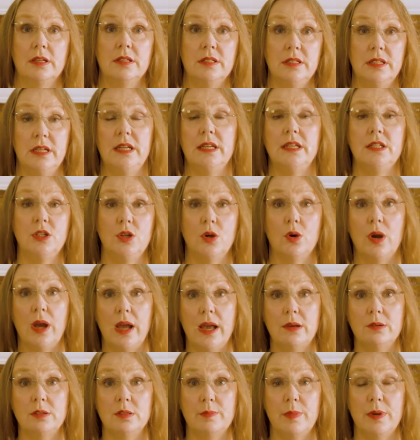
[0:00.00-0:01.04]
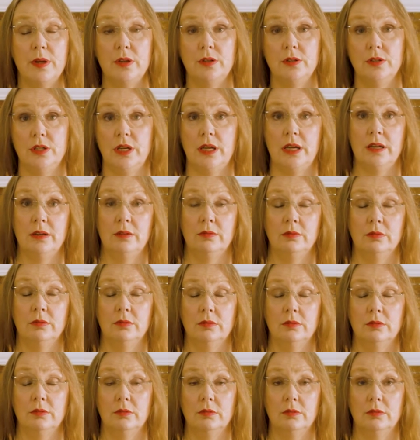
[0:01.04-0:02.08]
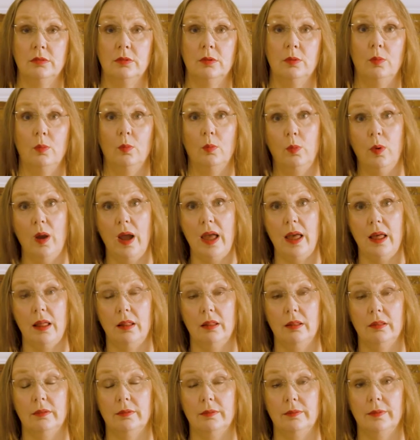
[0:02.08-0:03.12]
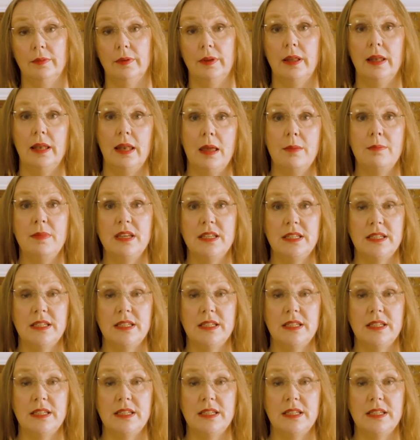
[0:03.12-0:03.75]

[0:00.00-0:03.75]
did your house burn down? Well, let me